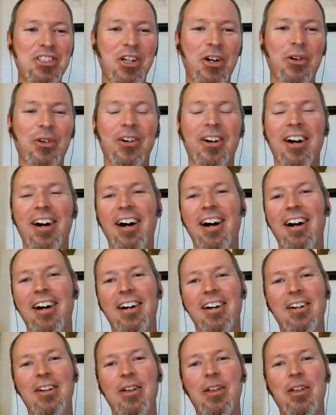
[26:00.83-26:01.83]
So,
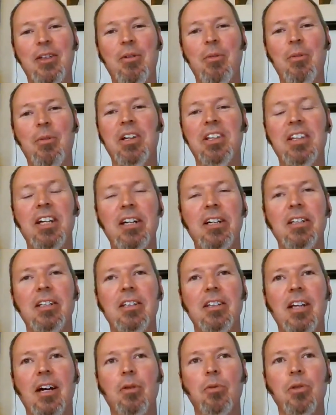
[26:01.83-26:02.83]
uh, but
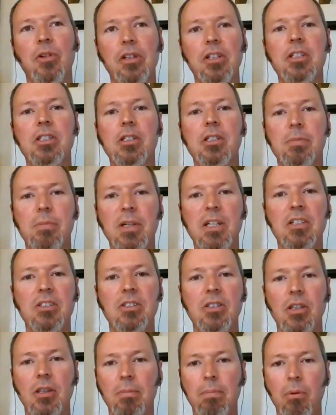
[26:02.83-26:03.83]
that that really speaks
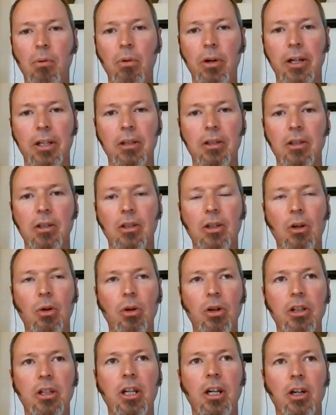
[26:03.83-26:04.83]
to the point.
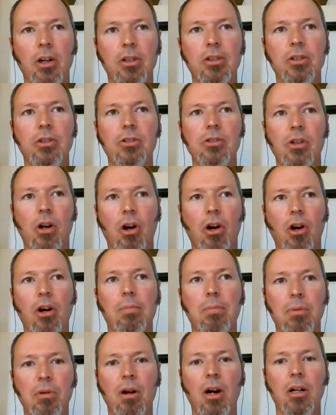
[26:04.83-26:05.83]
Your characters
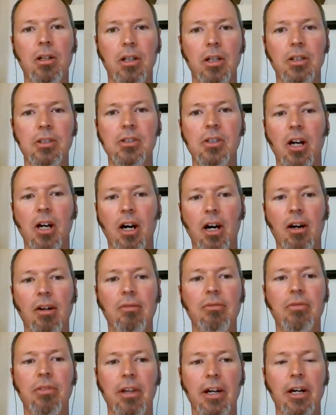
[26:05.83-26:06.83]
are products
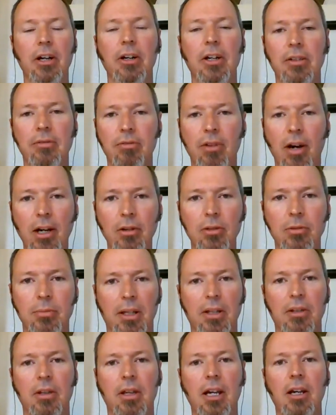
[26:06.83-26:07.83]
of their
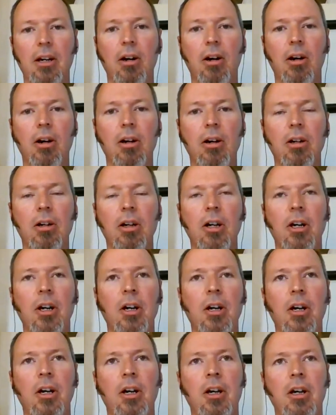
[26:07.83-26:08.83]
environment. They are
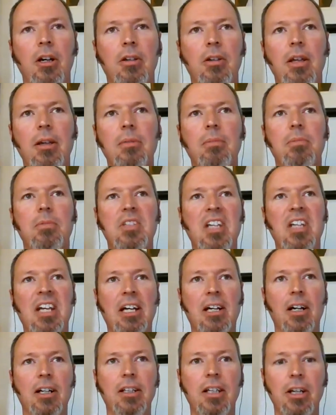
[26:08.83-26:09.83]
they
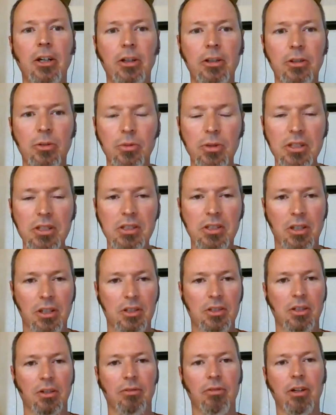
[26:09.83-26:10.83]
take on
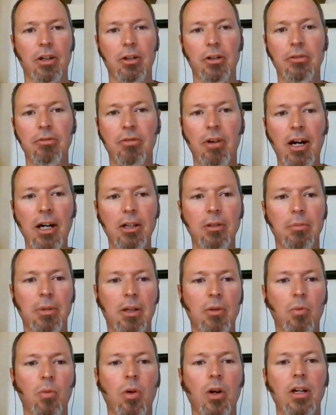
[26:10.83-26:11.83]
characteristics of their
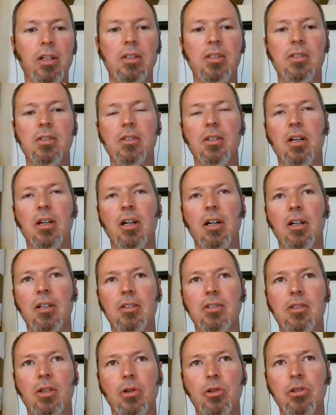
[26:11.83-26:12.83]
environment. What's uh,
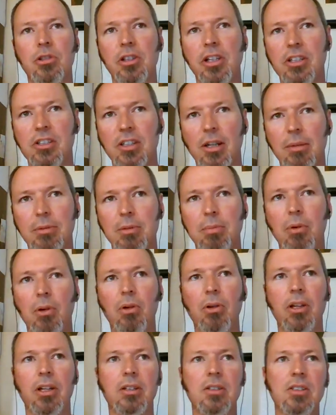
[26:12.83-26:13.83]
socially
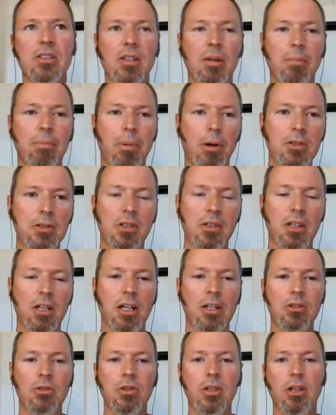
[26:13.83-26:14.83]
acceptable in some parts of the
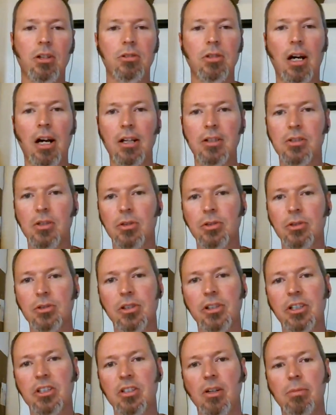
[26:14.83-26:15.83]
country are not
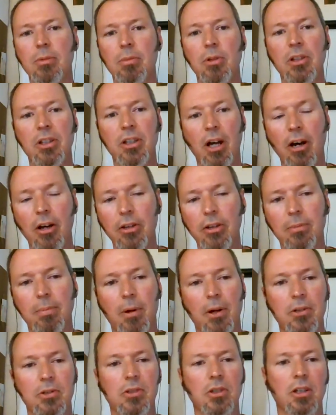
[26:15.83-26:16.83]
socially acceptable in other
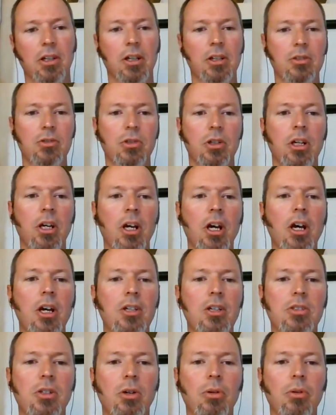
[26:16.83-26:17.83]
parts of the country.
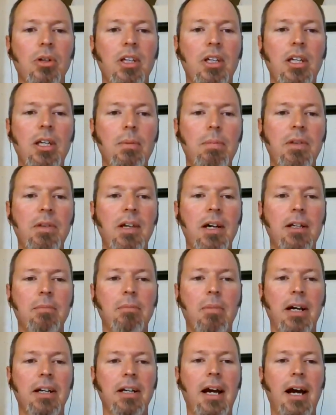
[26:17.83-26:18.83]
So keep that in
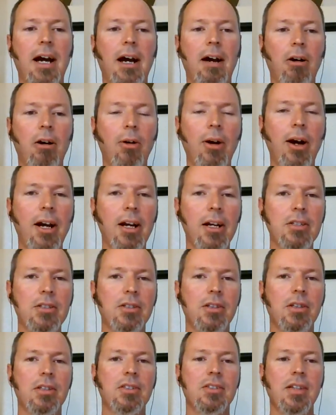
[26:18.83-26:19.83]
mind. How
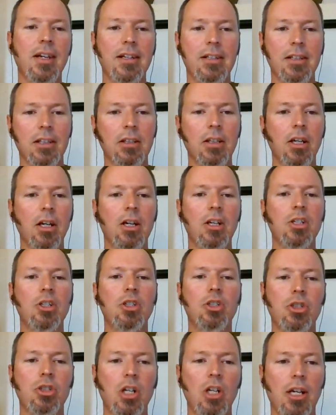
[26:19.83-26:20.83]
has the setting
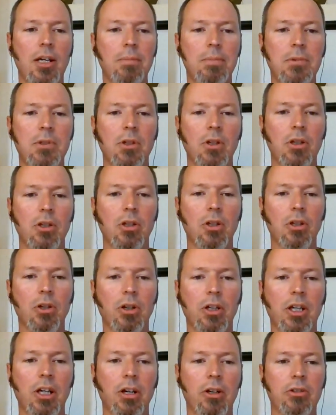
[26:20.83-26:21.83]
shaped your
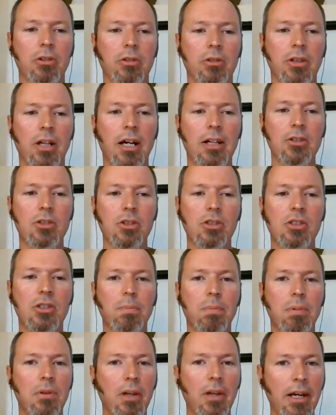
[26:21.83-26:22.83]
character, not just the
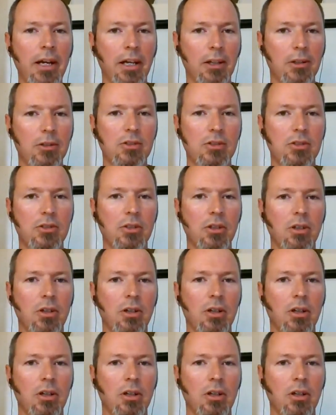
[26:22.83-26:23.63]
place,